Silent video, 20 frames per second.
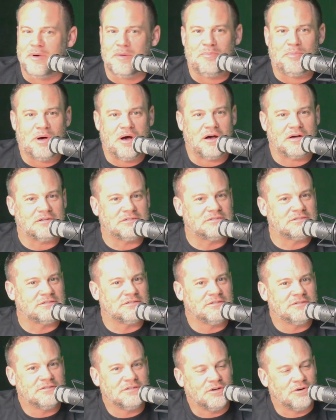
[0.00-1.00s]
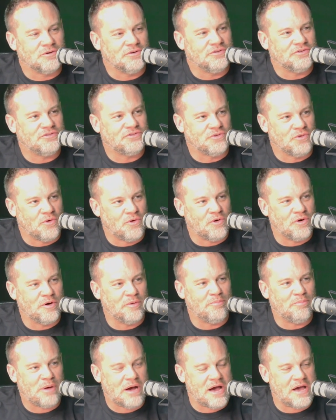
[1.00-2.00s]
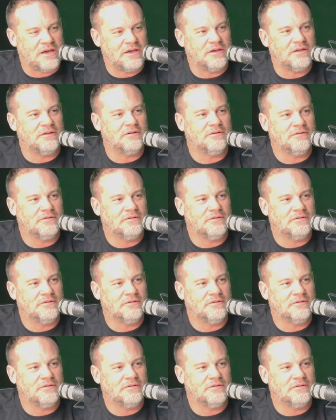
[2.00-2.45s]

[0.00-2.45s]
bucks, go to the store and buy it.